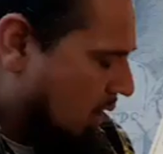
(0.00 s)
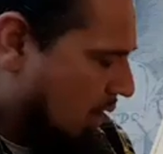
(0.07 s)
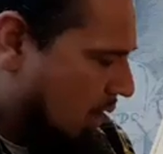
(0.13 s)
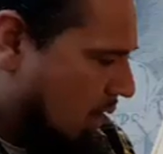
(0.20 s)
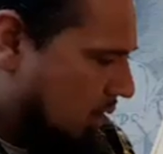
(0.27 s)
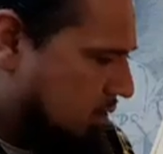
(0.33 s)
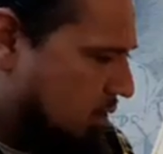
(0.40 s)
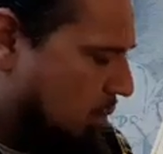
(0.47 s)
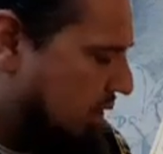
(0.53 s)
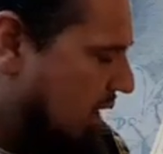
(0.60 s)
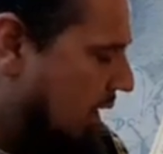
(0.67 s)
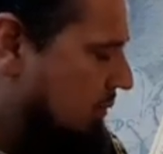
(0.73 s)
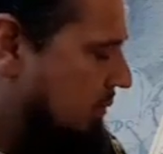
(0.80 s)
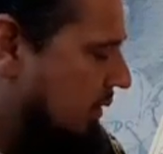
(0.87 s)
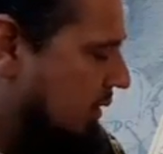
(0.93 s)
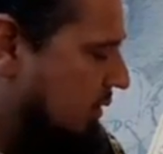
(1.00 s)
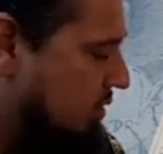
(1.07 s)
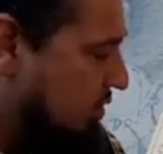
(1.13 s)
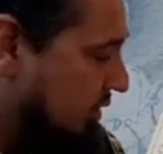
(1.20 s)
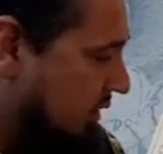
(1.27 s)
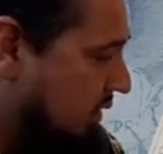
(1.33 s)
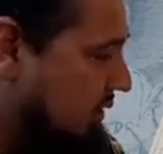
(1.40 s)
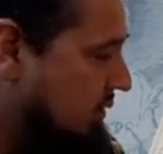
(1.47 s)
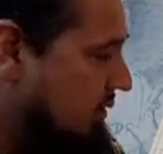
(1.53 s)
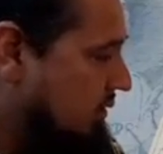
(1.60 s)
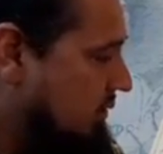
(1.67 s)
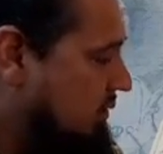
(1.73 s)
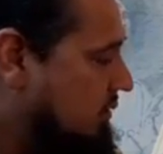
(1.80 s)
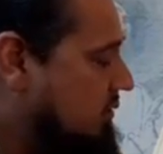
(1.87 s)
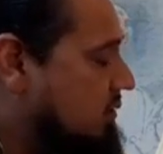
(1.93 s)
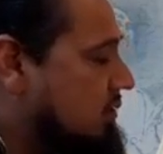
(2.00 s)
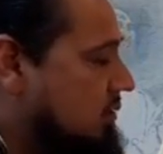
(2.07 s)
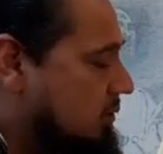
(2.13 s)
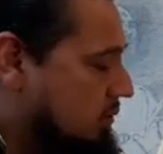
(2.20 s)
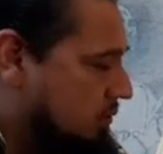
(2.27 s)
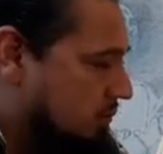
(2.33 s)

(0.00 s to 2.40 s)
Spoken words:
So we have G, E